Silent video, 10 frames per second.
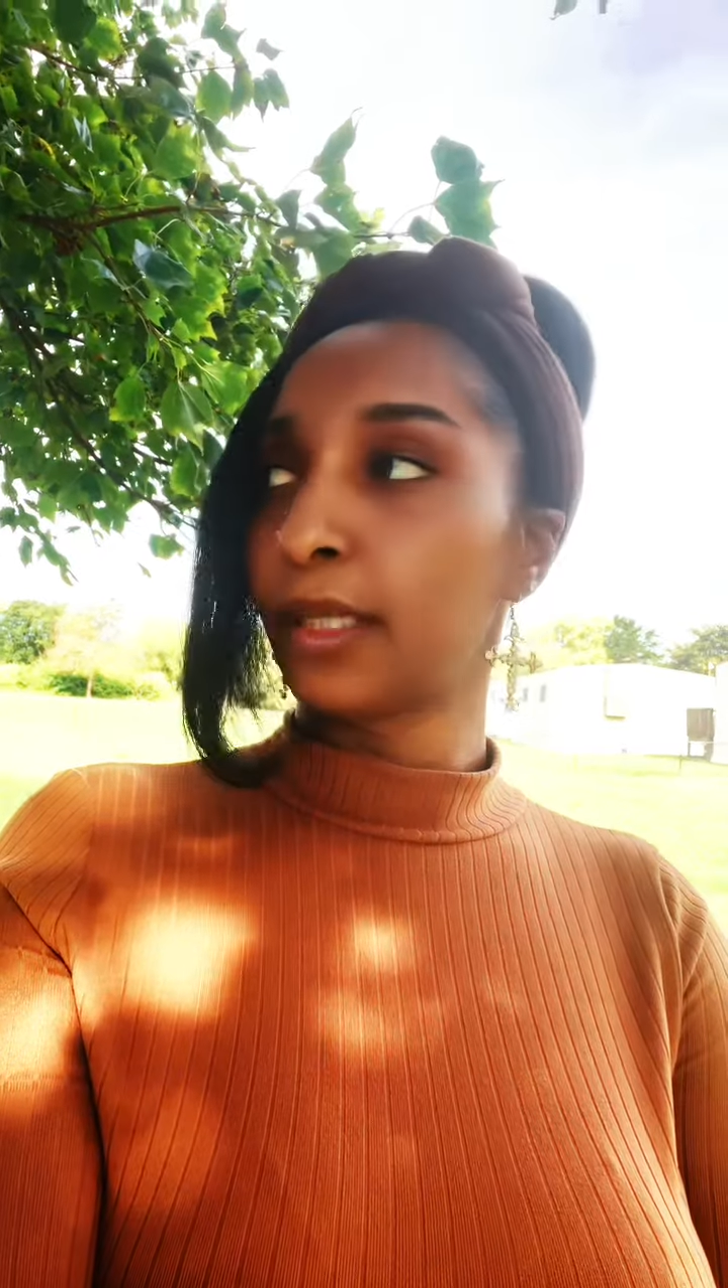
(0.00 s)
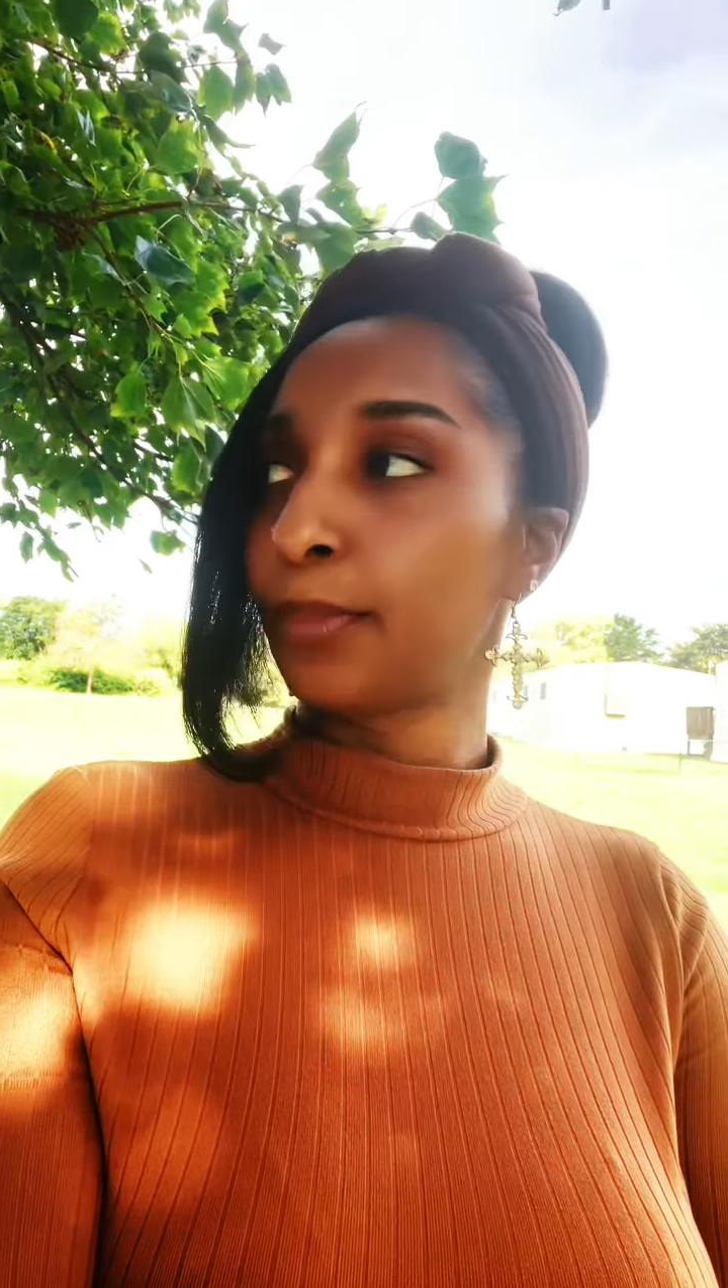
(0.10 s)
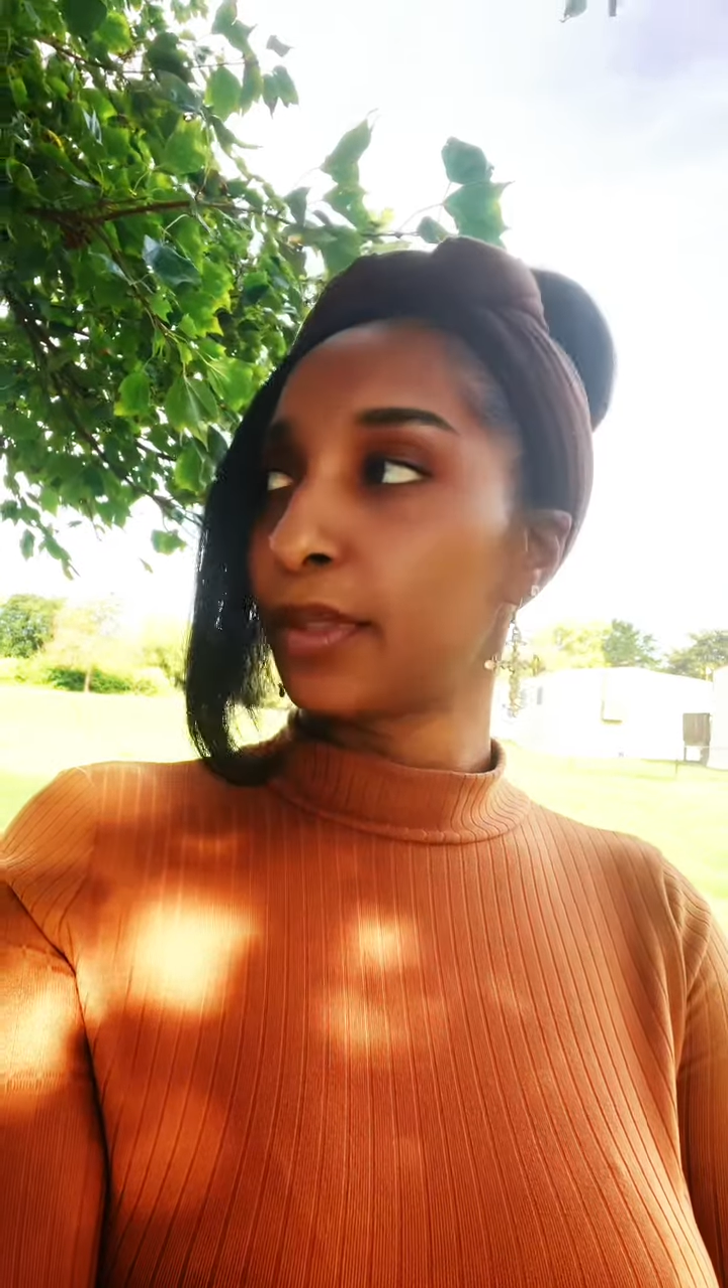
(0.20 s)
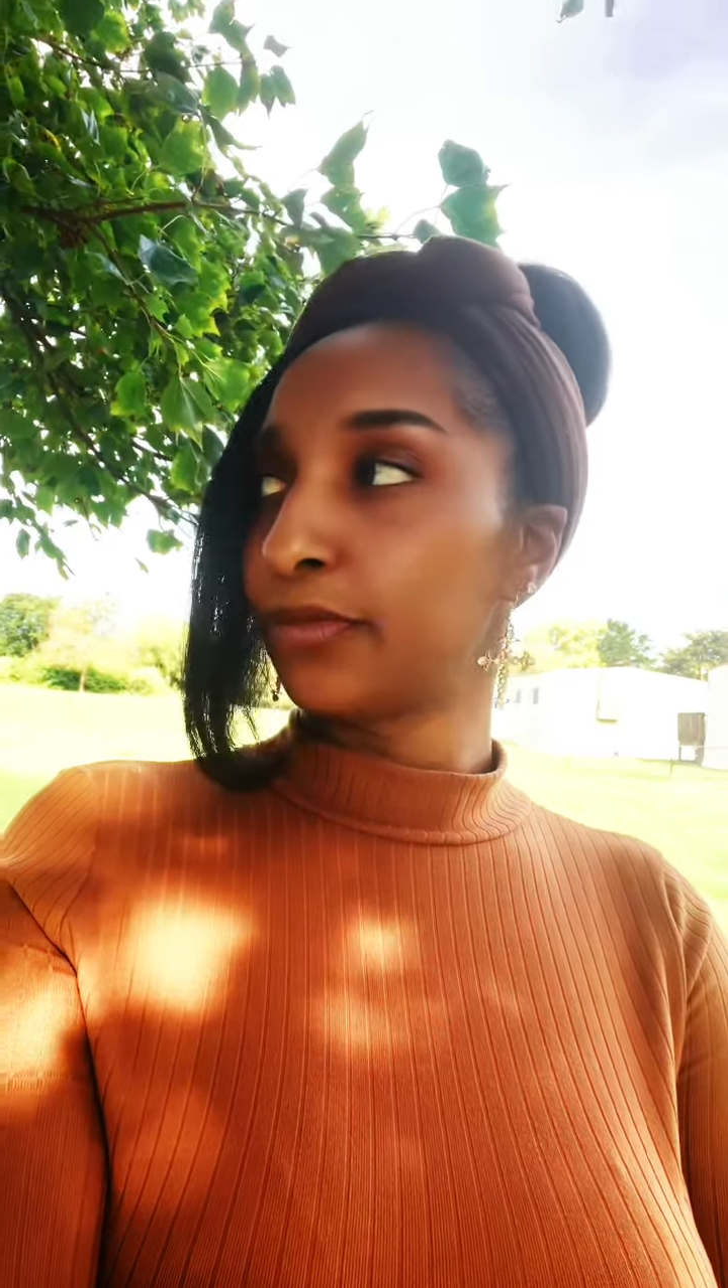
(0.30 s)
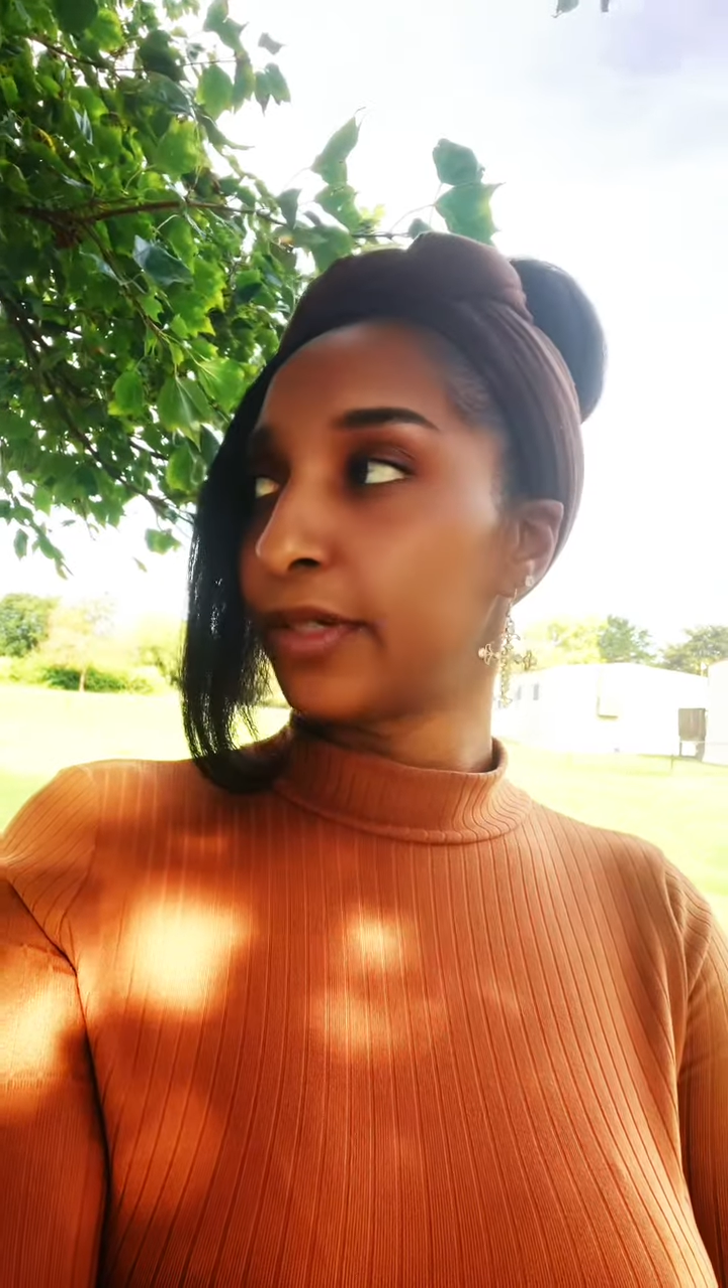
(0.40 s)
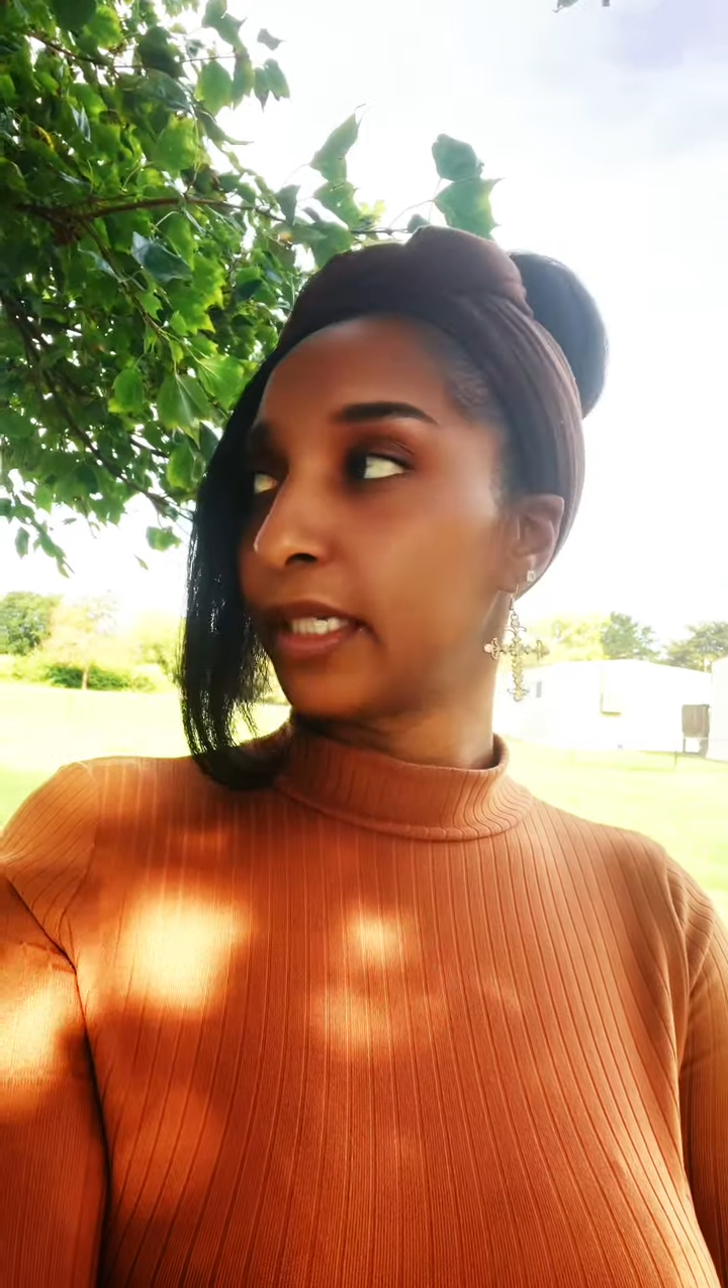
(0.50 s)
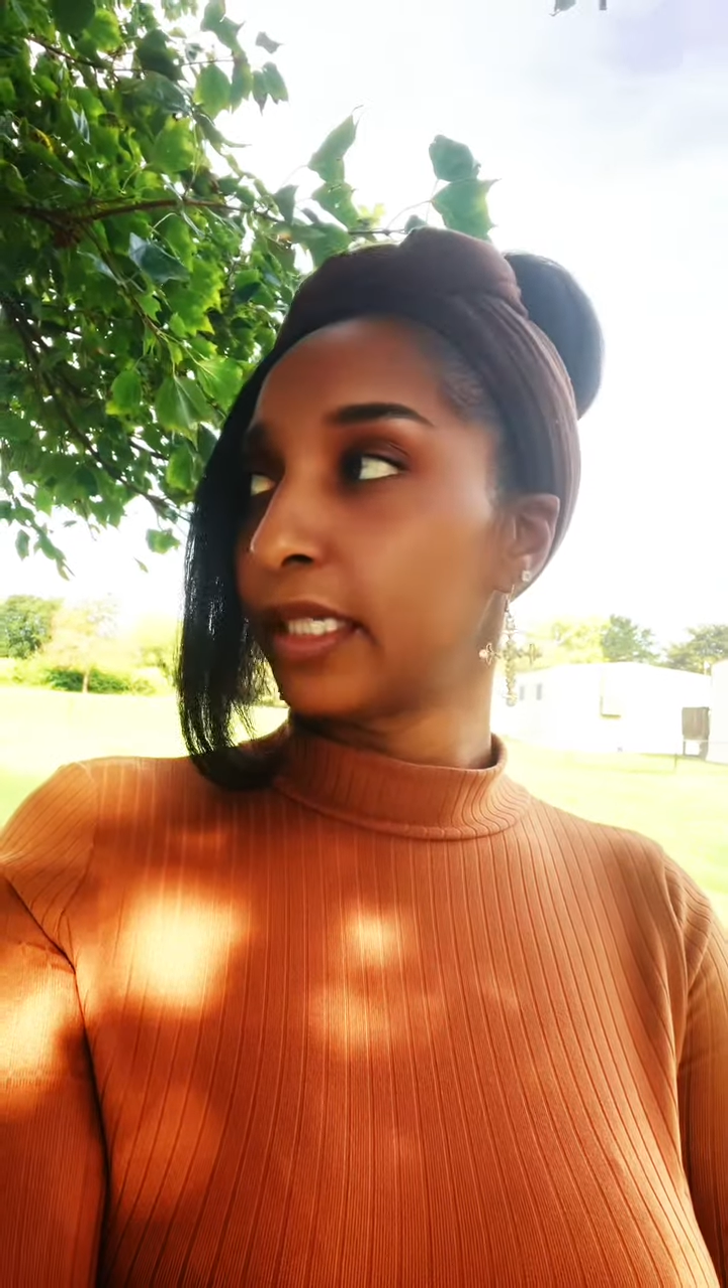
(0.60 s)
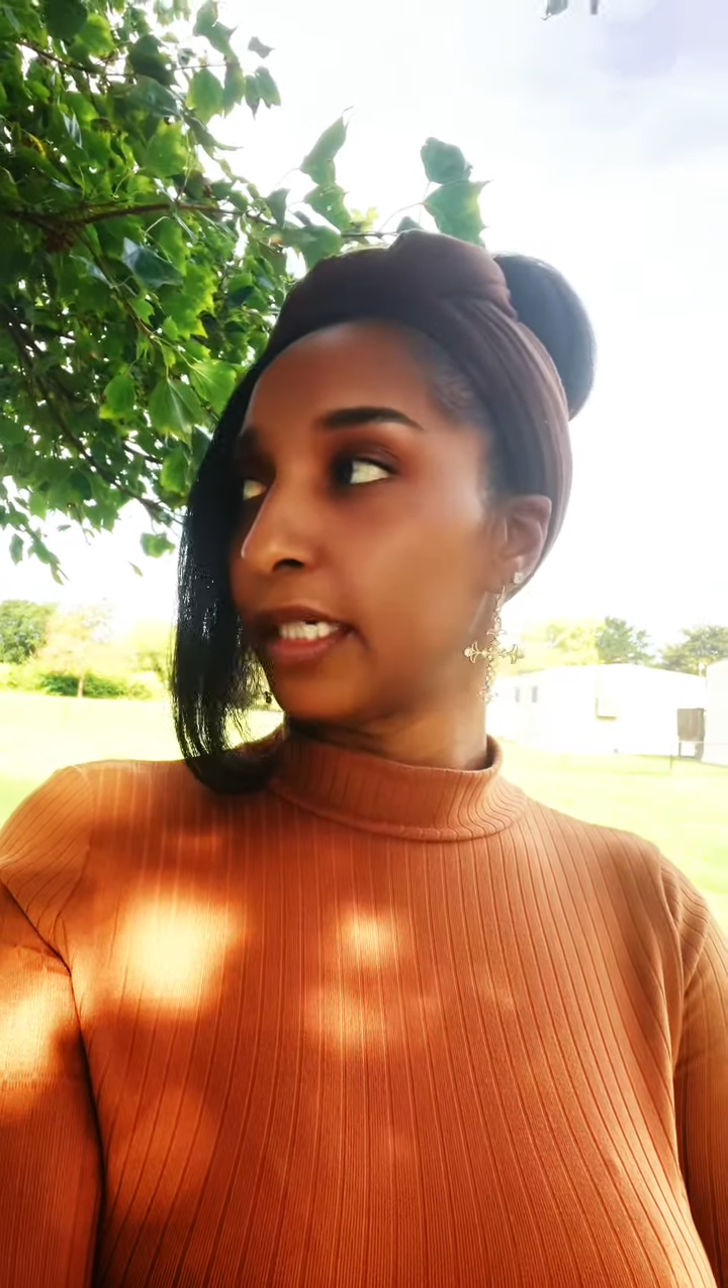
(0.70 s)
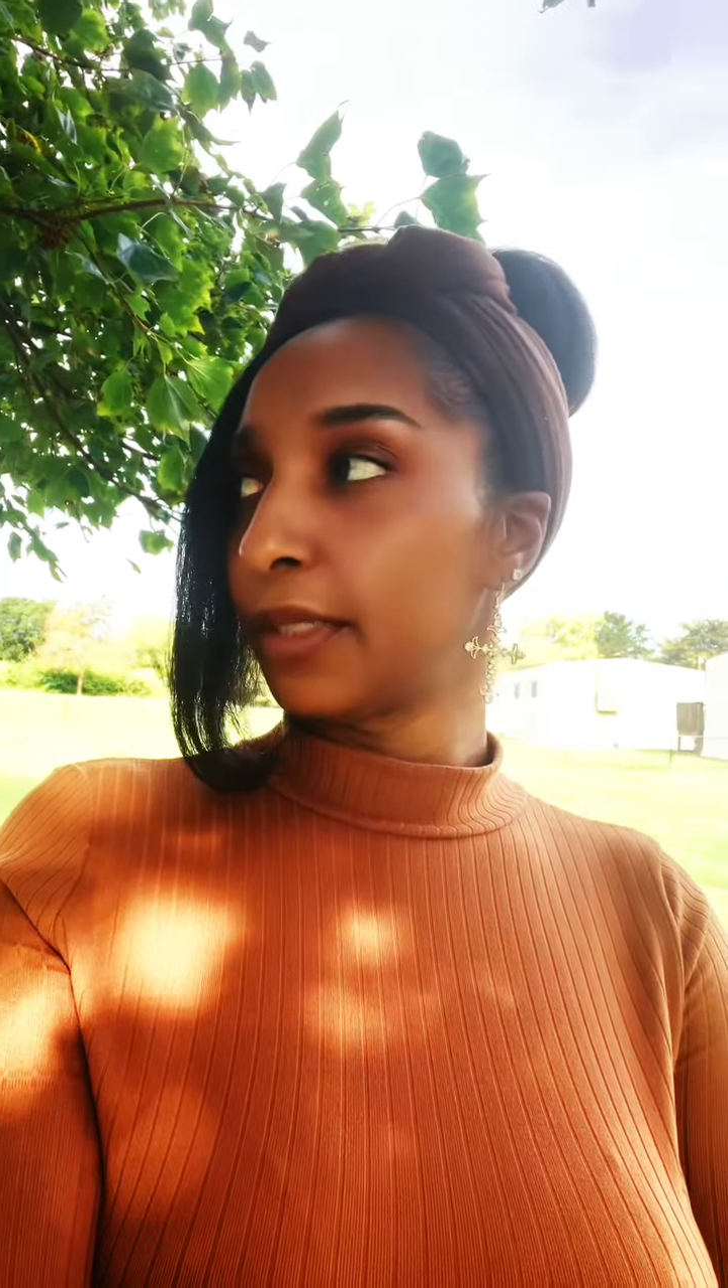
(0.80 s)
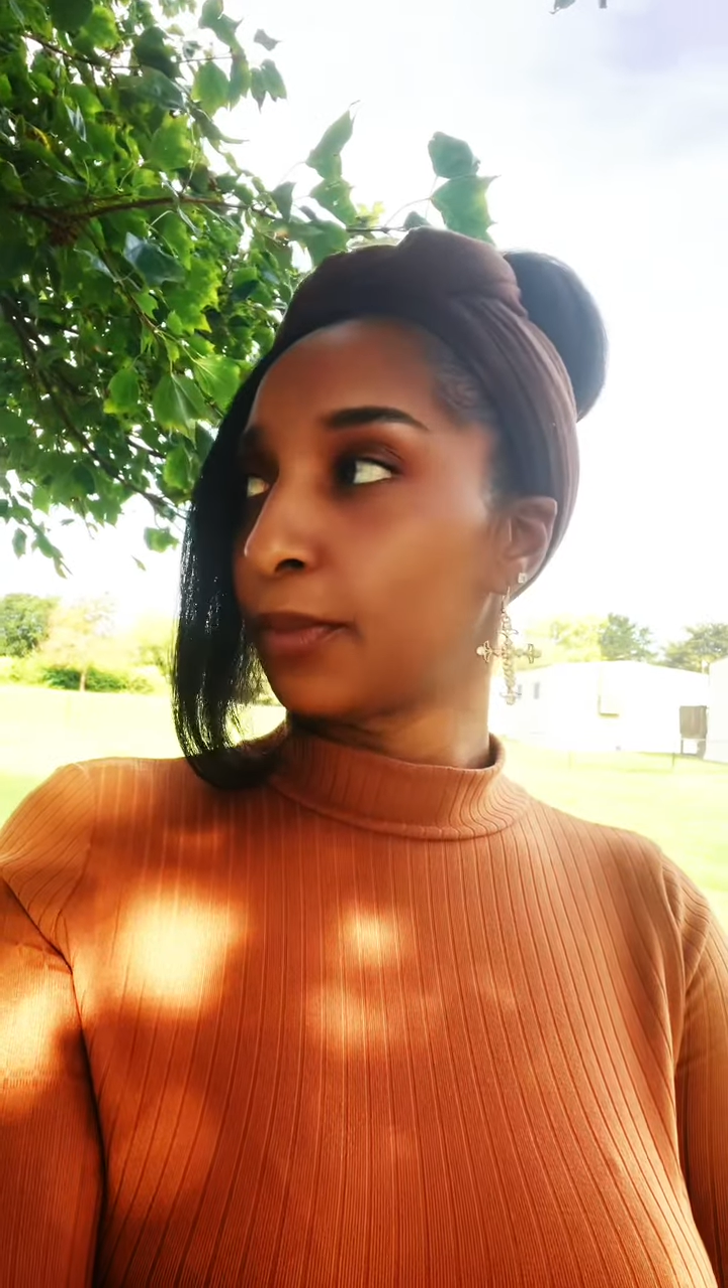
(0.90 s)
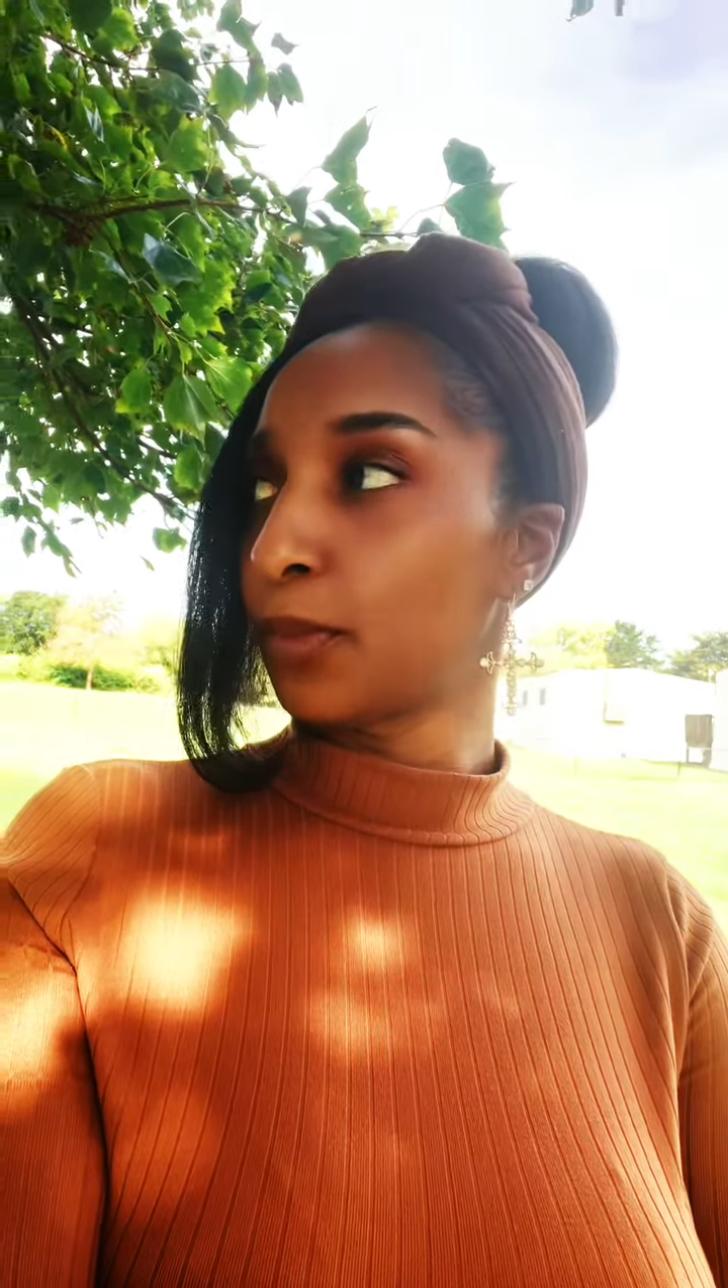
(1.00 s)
But really,